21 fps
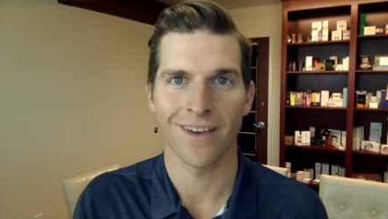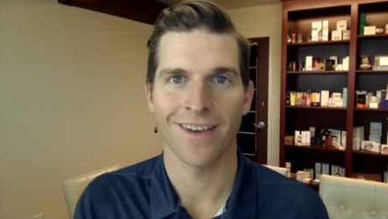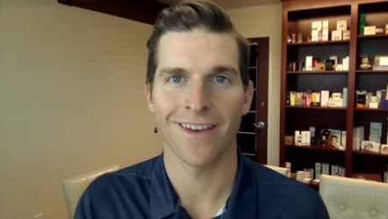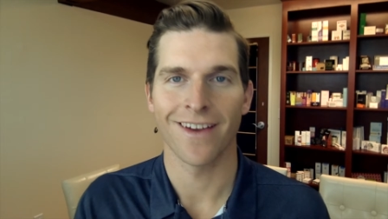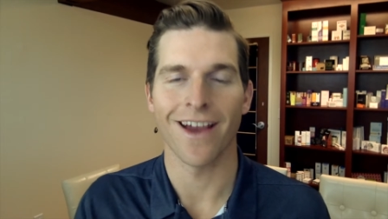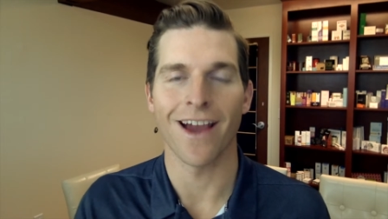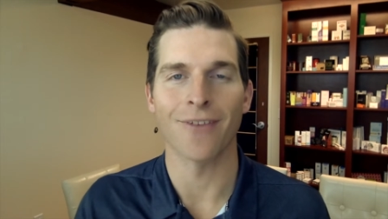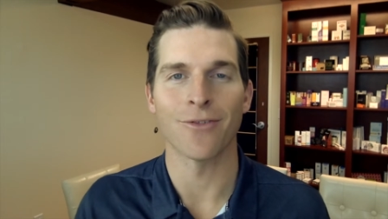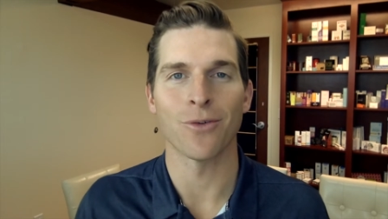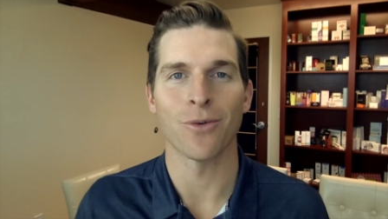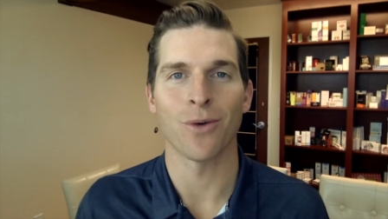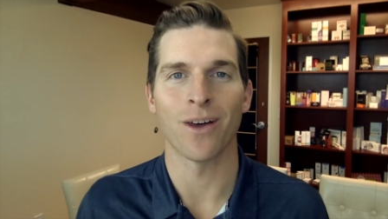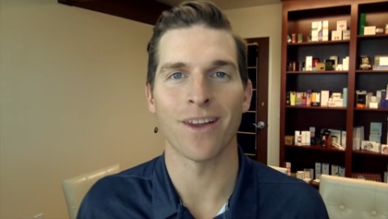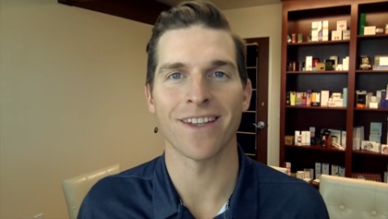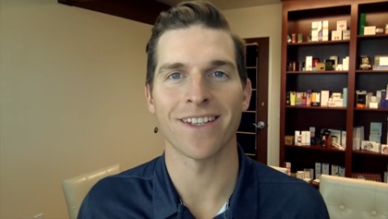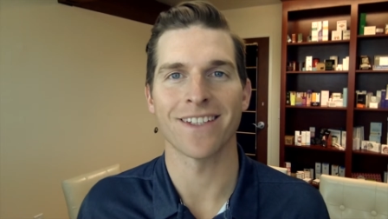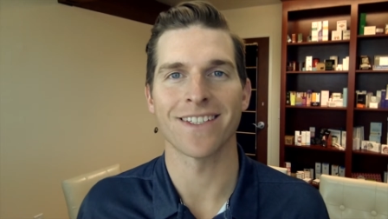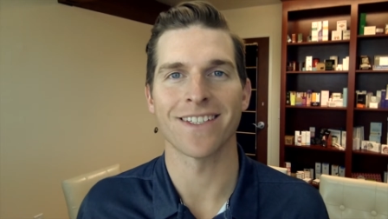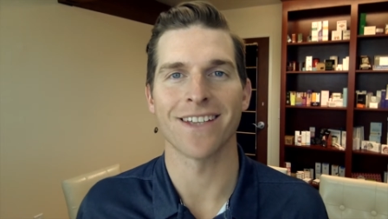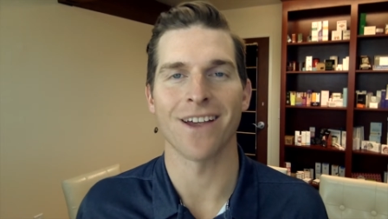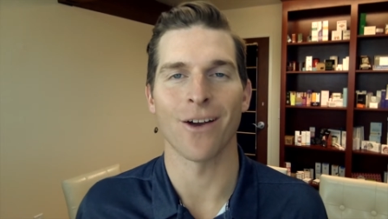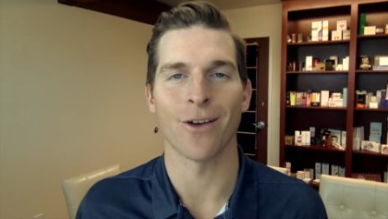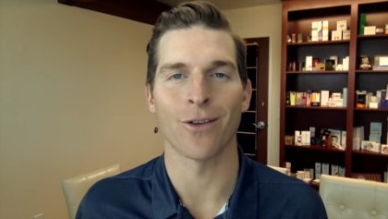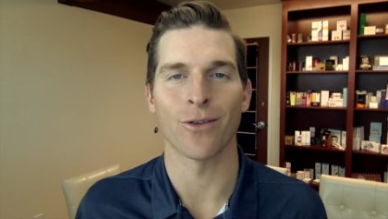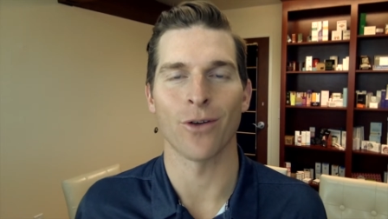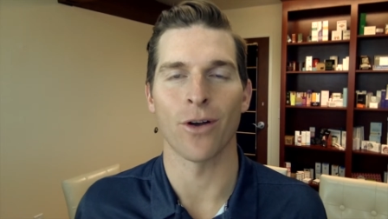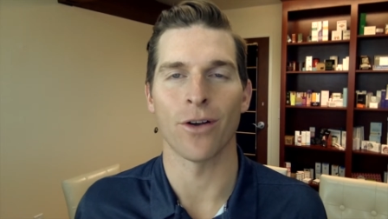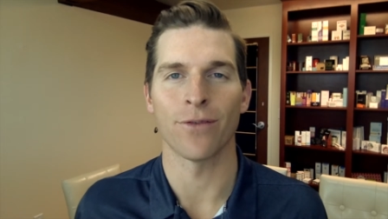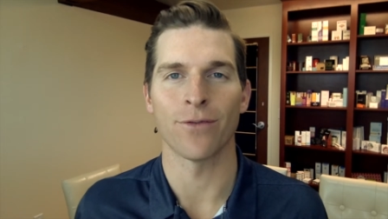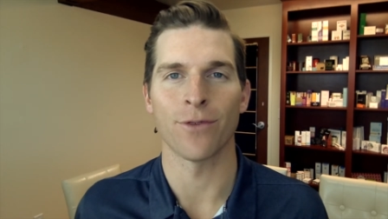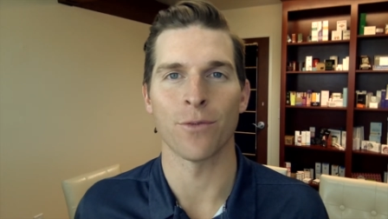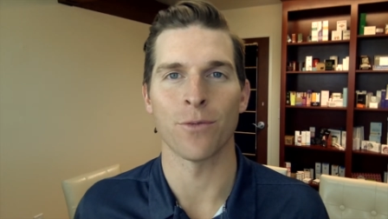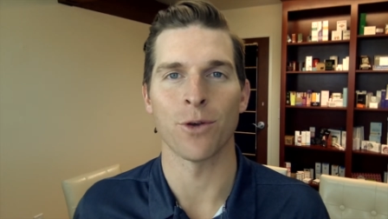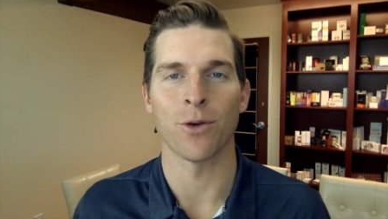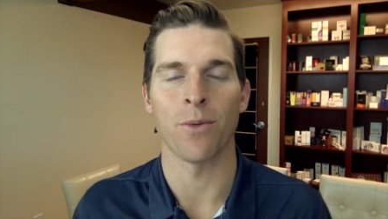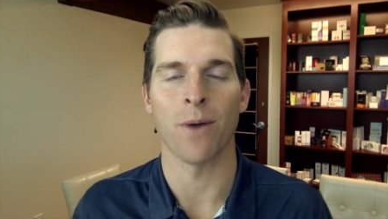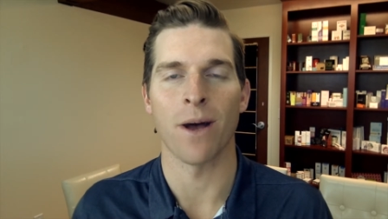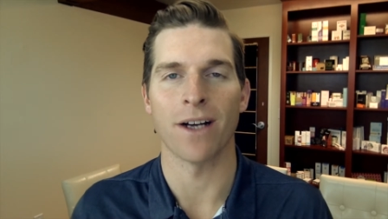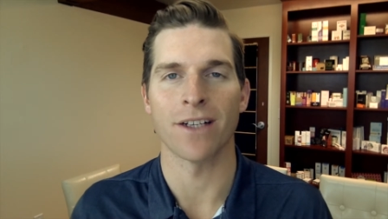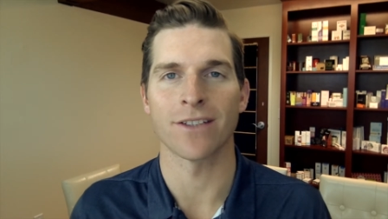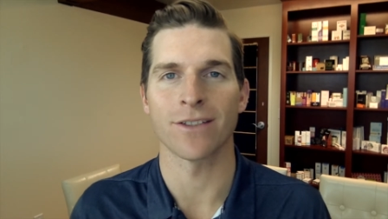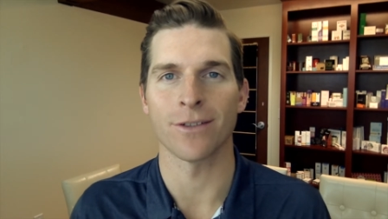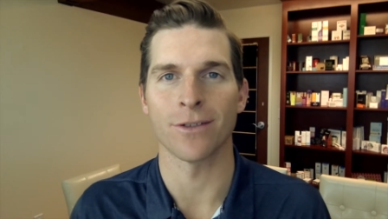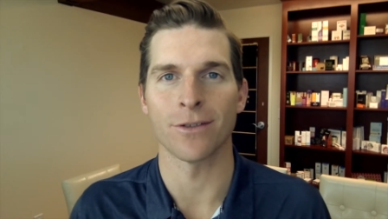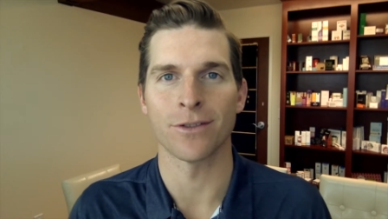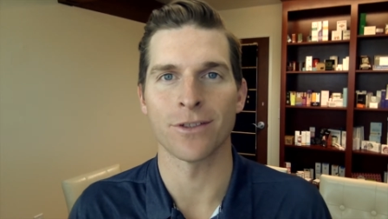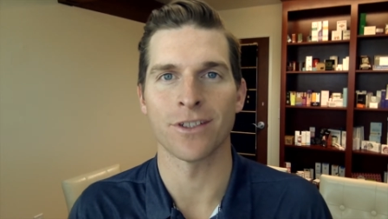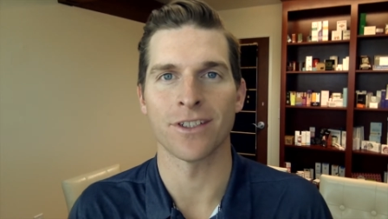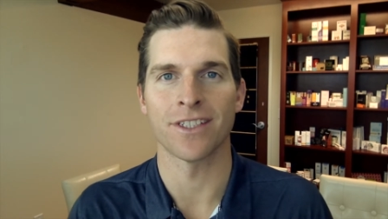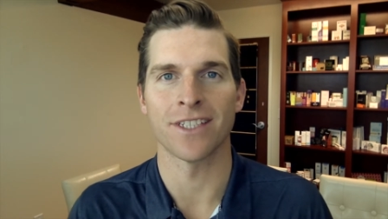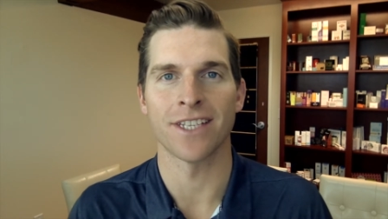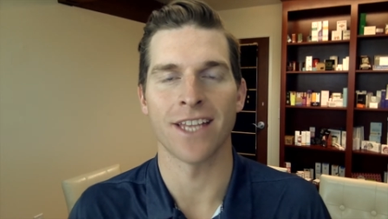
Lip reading: Hi everyone, this is Eric Brody from YourBoxSolution.